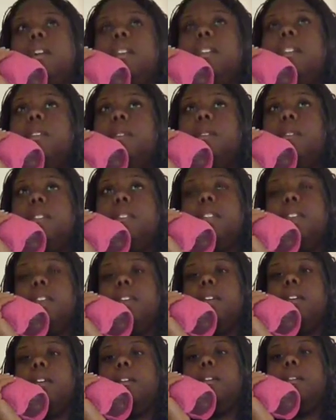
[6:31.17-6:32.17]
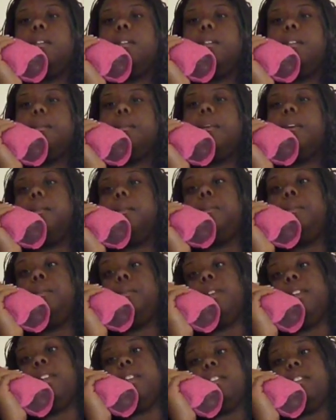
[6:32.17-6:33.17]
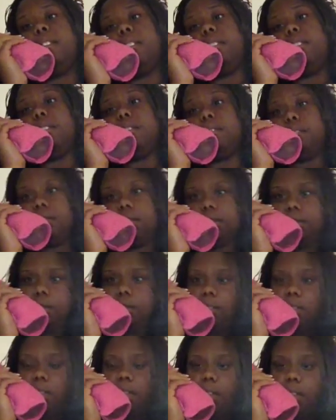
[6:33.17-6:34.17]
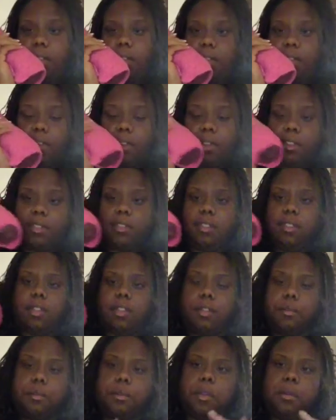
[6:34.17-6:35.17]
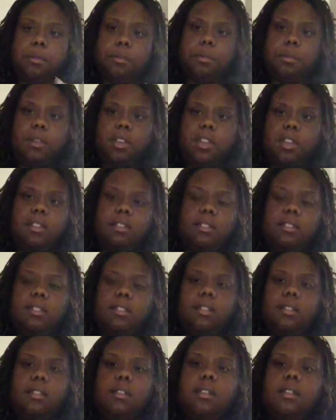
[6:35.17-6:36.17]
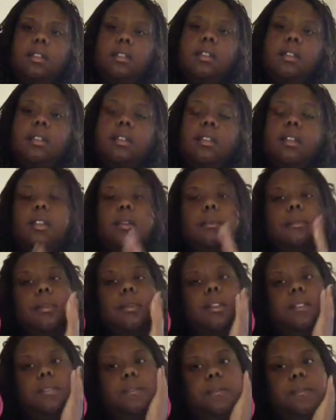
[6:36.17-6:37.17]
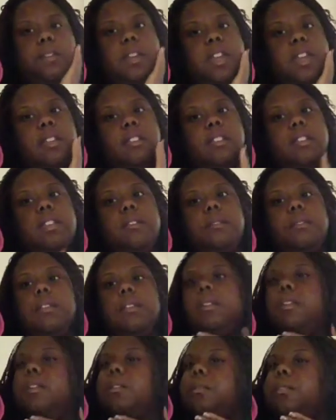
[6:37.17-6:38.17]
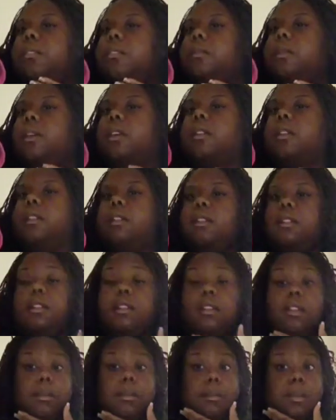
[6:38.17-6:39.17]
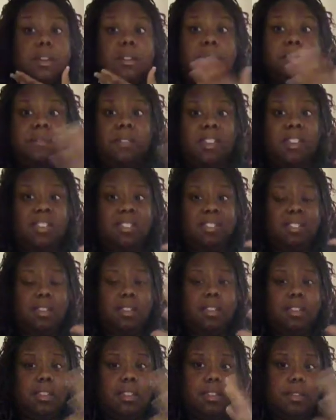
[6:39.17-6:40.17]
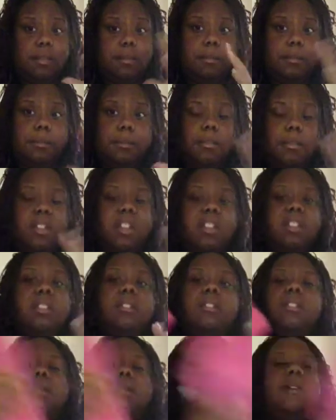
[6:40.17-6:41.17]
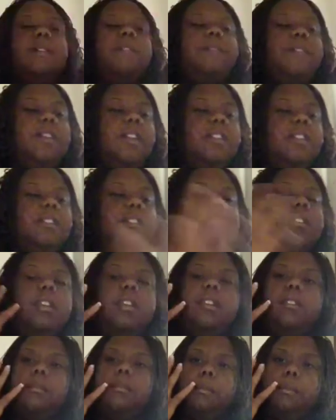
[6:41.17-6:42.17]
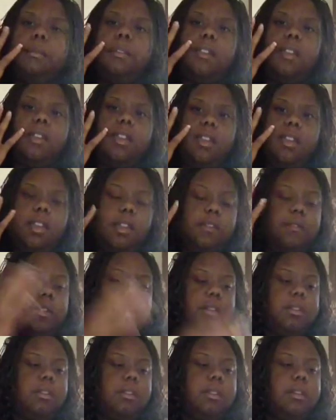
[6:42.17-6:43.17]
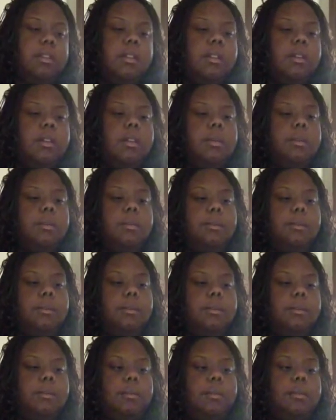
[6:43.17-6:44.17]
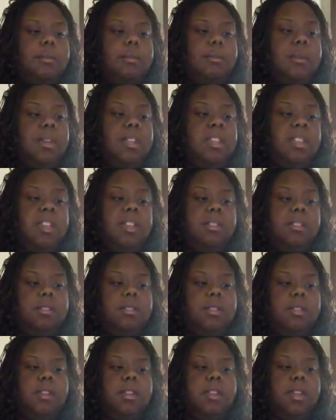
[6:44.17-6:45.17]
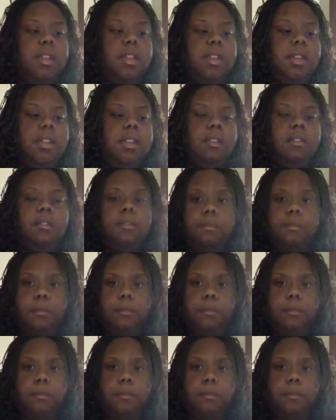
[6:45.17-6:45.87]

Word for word: can even tell my breasts. I could tell in my breasts, my face, even though I'm swollen, my face did get, I noticed my face getting heavier once I started gaining.